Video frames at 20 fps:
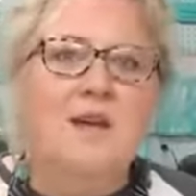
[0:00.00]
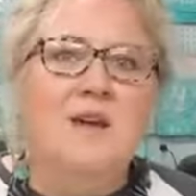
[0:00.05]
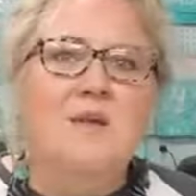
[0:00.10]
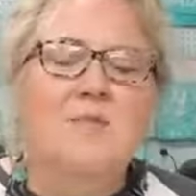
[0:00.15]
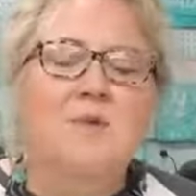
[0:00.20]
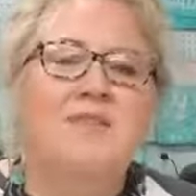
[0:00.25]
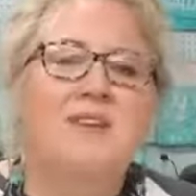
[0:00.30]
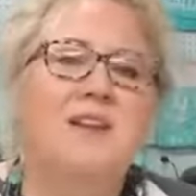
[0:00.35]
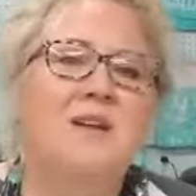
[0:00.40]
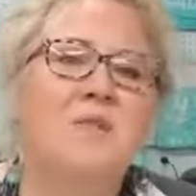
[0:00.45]

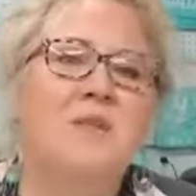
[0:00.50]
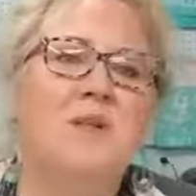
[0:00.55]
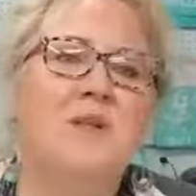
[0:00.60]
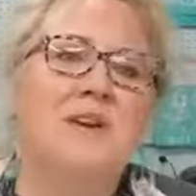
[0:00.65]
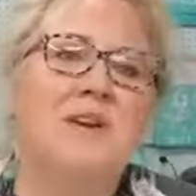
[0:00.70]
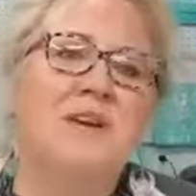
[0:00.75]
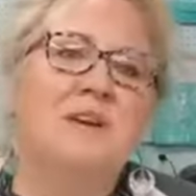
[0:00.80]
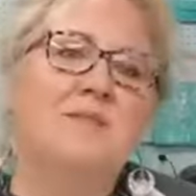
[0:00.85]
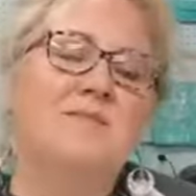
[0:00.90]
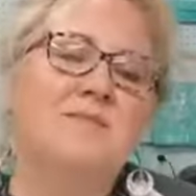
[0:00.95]
But then I'm
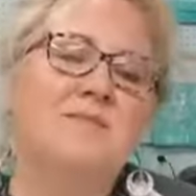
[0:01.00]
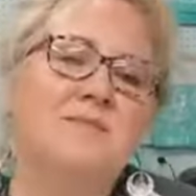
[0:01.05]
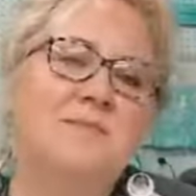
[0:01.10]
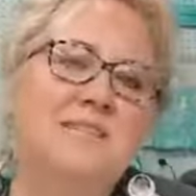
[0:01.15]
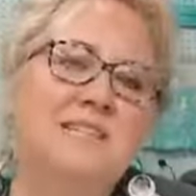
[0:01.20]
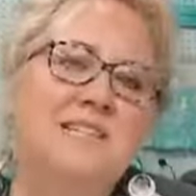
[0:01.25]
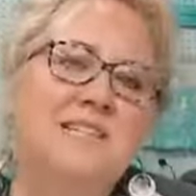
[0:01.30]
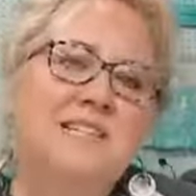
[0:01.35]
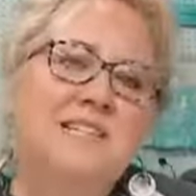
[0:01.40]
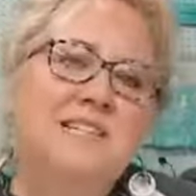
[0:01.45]
like,
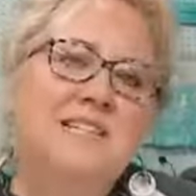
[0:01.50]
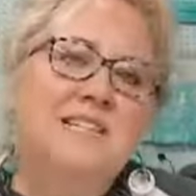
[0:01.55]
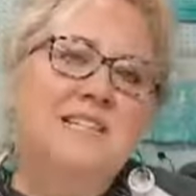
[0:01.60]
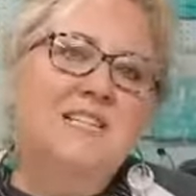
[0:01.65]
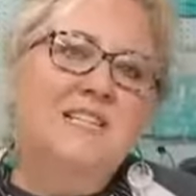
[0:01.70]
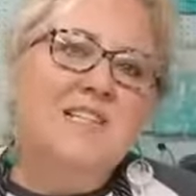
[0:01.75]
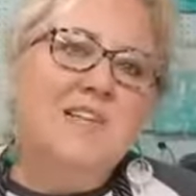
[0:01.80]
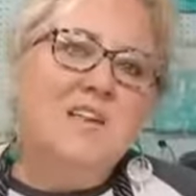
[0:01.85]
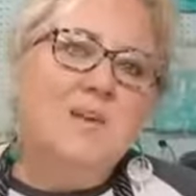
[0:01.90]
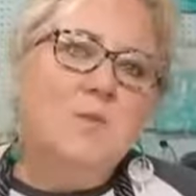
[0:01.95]
that's
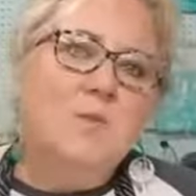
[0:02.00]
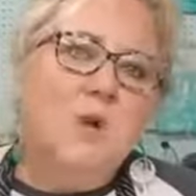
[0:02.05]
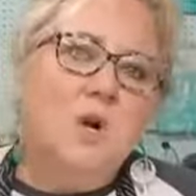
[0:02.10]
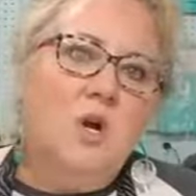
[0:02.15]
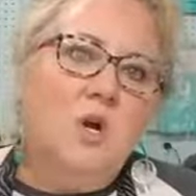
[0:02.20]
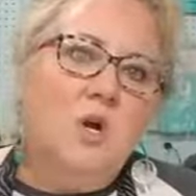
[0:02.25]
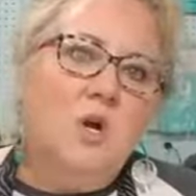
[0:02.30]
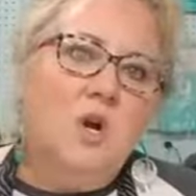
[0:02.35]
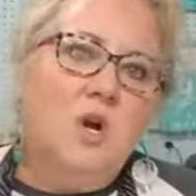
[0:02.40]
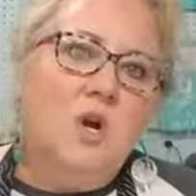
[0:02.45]
a lot of
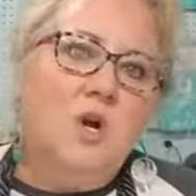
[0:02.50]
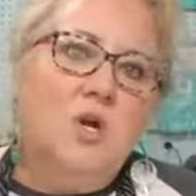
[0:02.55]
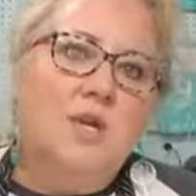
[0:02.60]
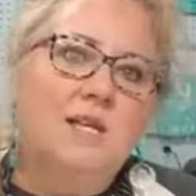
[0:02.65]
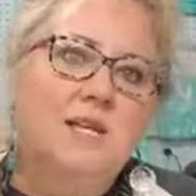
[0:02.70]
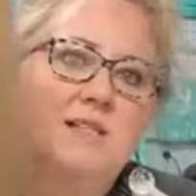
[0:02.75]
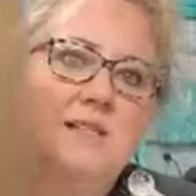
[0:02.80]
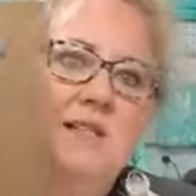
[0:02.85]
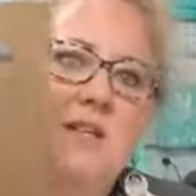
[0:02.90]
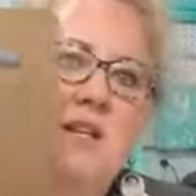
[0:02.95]
work,
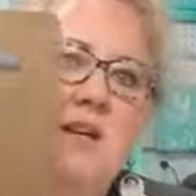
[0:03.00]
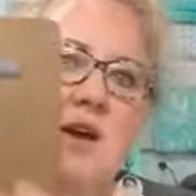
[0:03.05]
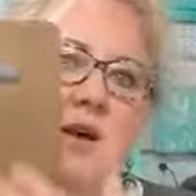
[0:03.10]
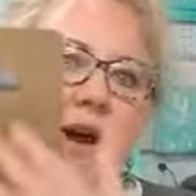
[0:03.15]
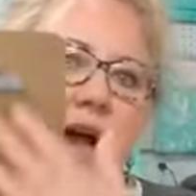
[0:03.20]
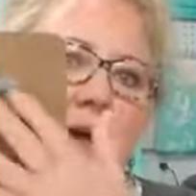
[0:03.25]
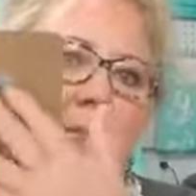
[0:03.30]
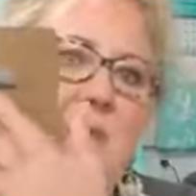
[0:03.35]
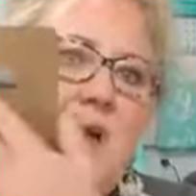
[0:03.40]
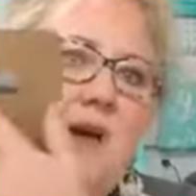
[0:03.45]
because
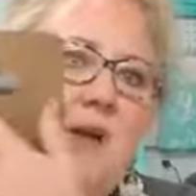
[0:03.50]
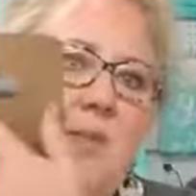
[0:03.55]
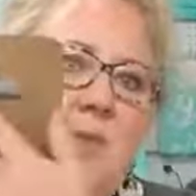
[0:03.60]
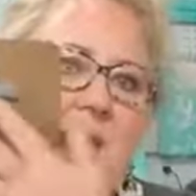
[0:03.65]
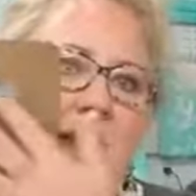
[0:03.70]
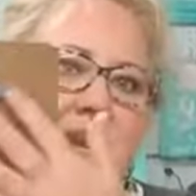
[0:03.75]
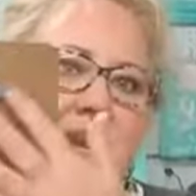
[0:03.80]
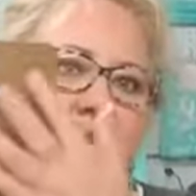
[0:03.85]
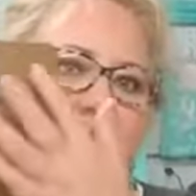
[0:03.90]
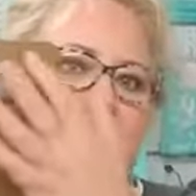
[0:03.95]
how am I going to
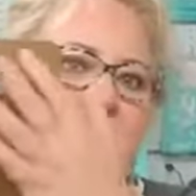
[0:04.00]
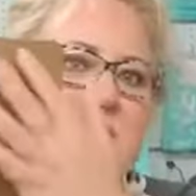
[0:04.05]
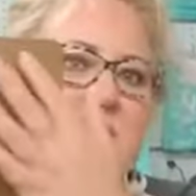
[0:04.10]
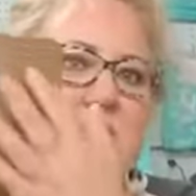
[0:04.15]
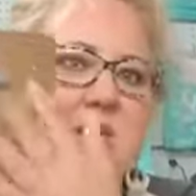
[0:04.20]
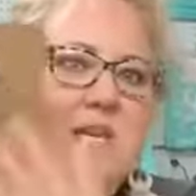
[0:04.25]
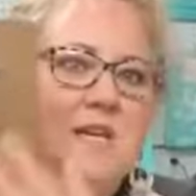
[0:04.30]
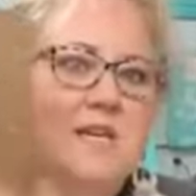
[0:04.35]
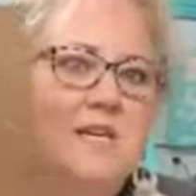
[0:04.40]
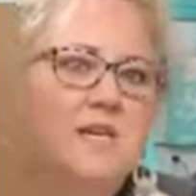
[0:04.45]
paint under
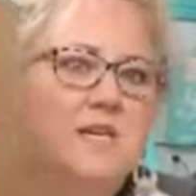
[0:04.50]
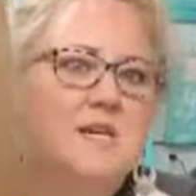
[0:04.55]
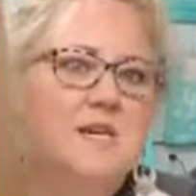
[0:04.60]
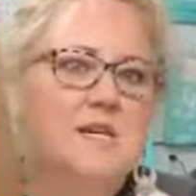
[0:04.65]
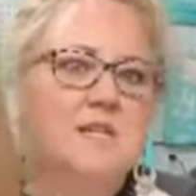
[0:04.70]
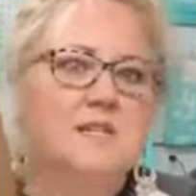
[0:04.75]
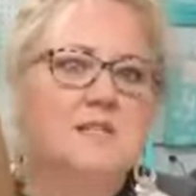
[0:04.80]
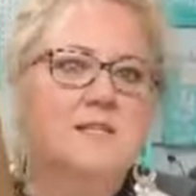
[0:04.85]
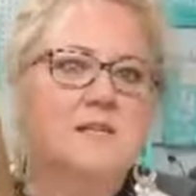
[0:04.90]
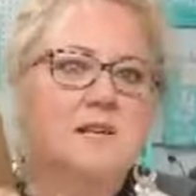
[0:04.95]

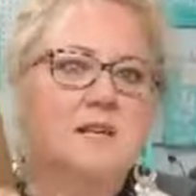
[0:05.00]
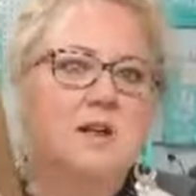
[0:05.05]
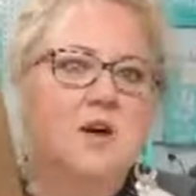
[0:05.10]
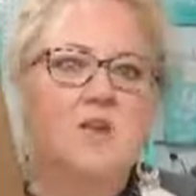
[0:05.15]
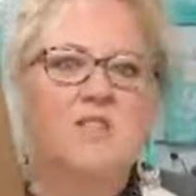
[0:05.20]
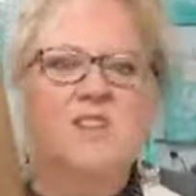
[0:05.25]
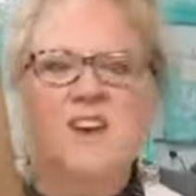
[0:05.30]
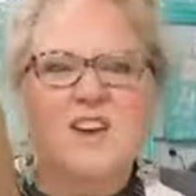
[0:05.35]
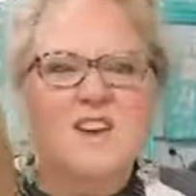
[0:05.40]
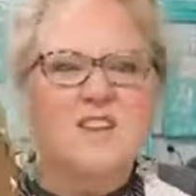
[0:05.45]
this and
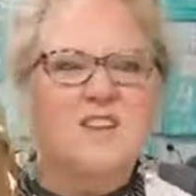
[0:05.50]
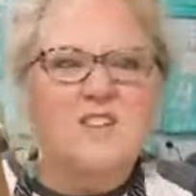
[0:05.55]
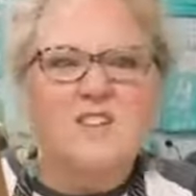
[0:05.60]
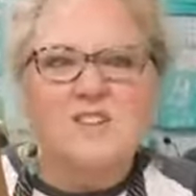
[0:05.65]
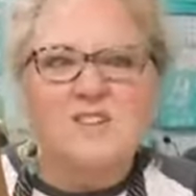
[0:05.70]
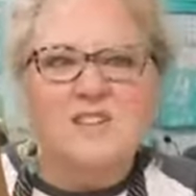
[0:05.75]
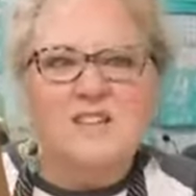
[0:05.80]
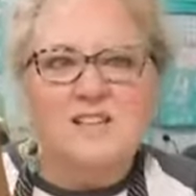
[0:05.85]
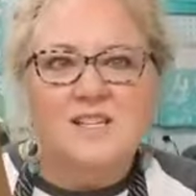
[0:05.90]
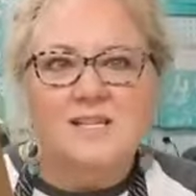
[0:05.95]
all that
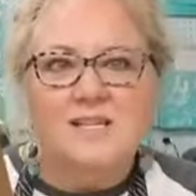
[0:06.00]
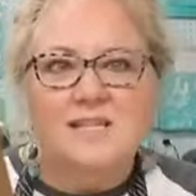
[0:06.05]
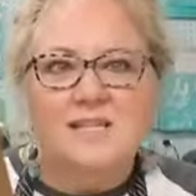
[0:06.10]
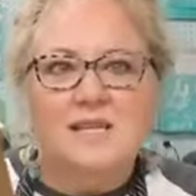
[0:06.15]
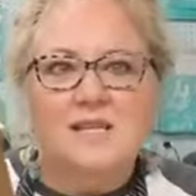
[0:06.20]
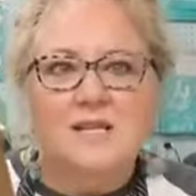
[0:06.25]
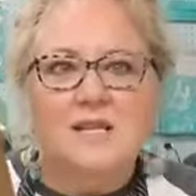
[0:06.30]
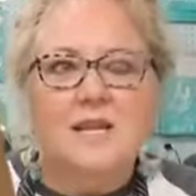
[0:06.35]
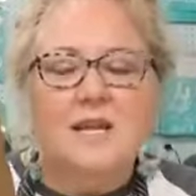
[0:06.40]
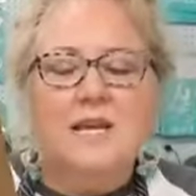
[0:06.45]
goodness?
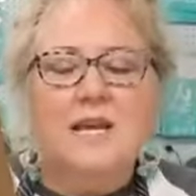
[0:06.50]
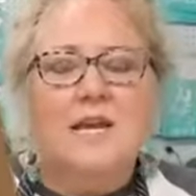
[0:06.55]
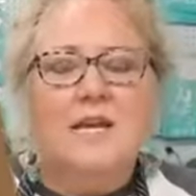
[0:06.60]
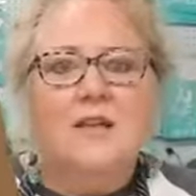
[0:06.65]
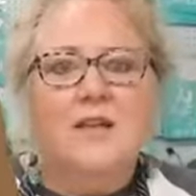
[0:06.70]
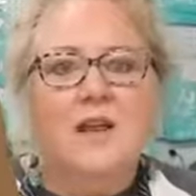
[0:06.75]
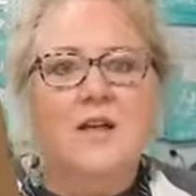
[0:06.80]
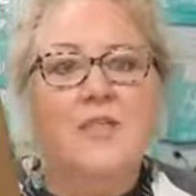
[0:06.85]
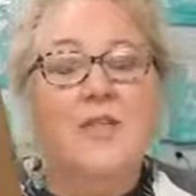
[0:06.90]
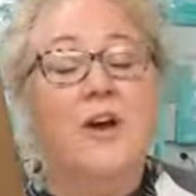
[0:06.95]
And
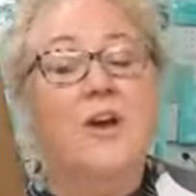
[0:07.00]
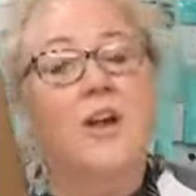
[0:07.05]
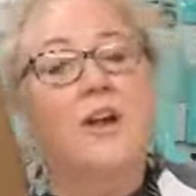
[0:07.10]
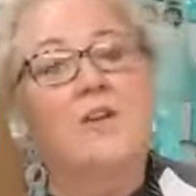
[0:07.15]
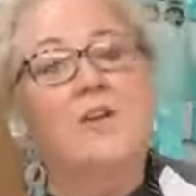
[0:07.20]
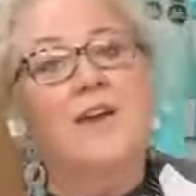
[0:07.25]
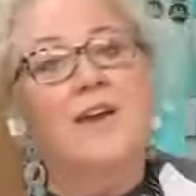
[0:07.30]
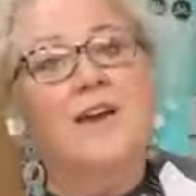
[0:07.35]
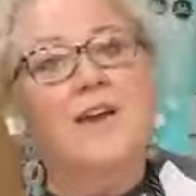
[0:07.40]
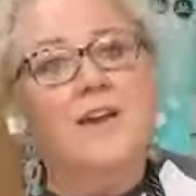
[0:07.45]
then I thought,
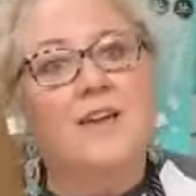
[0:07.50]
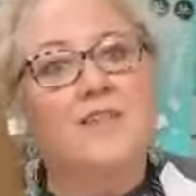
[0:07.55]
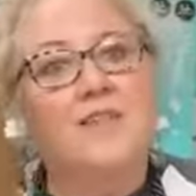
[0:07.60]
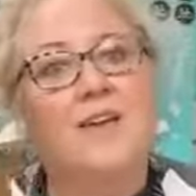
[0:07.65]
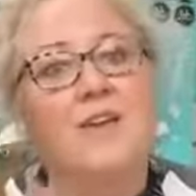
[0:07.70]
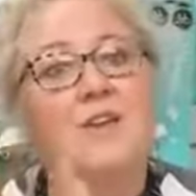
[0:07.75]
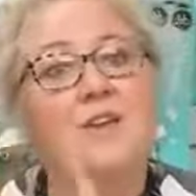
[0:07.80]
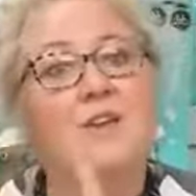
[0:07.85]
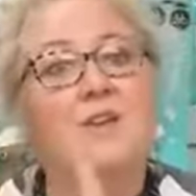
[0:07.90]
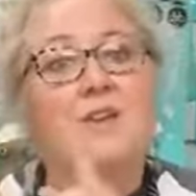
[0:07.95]
okay,
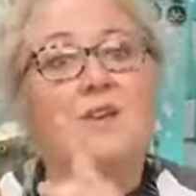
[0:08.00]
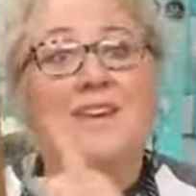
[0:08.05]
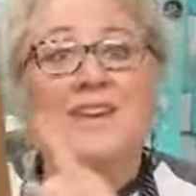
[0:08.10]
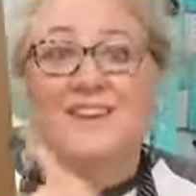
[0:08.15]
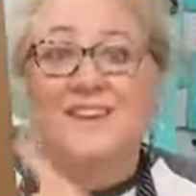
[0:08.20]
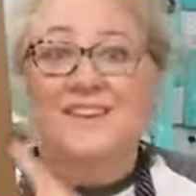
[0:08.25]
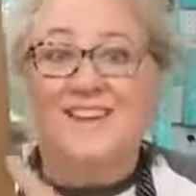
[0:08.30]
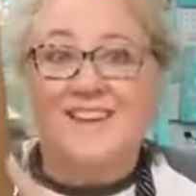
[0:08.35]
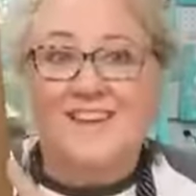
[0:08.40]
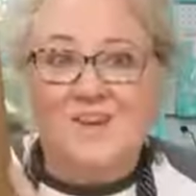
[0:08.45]
then you
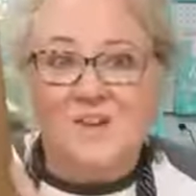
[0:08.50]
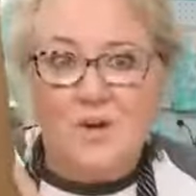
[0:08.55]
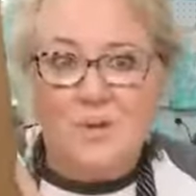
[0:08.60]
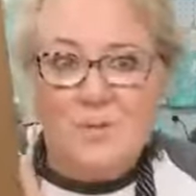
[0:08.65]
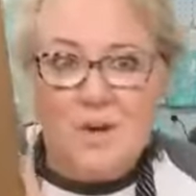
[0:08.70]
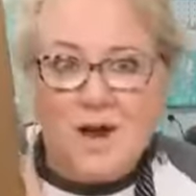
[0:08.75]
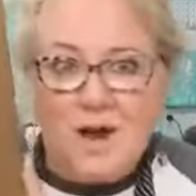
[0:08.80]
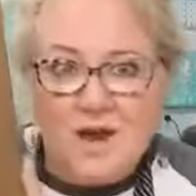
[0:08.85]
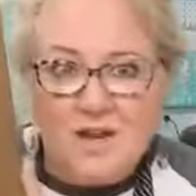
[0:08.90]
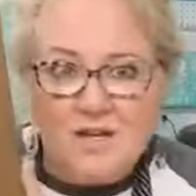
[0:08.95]
can
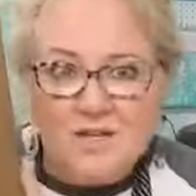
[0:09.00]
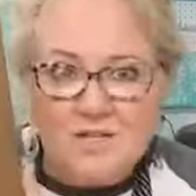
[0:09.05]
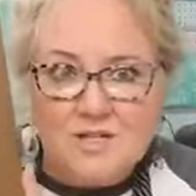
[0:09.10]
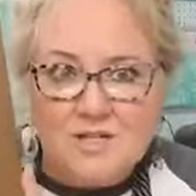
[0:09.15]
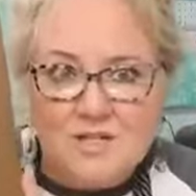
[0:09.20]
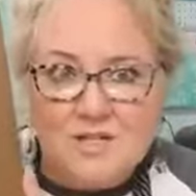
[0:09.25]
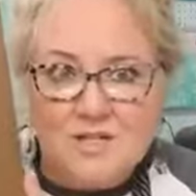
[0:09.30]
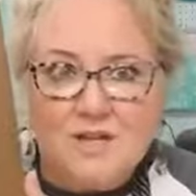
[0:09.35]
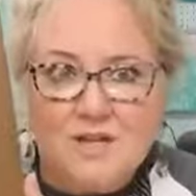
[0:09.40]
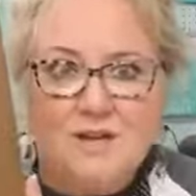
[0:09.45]
decoupage
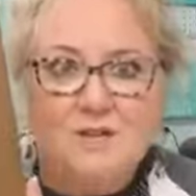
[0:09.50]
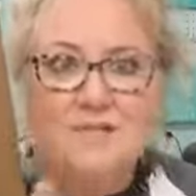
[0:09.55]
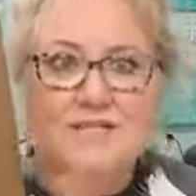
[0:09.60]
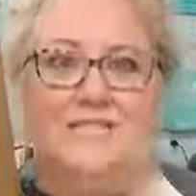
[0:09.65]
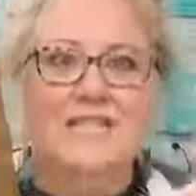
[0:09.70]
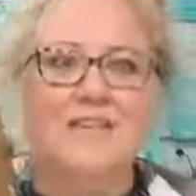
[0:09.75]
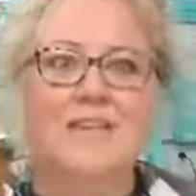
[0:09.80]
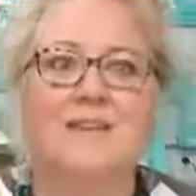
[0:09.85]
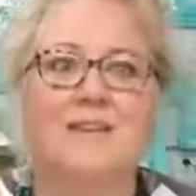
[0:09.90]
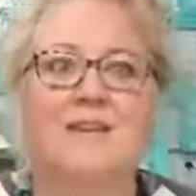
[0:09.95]
it. I was
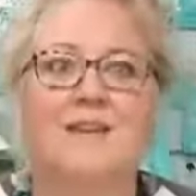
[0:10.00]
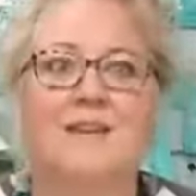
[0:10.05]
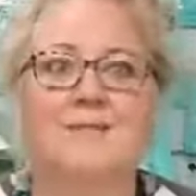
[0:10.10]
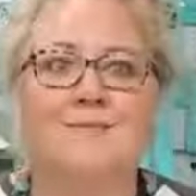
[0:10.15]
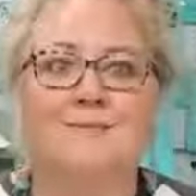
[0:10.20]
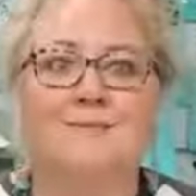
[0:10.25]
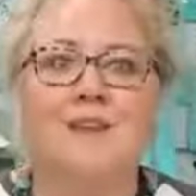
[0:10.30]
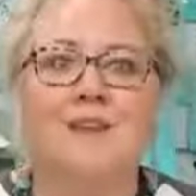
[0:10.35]
thinking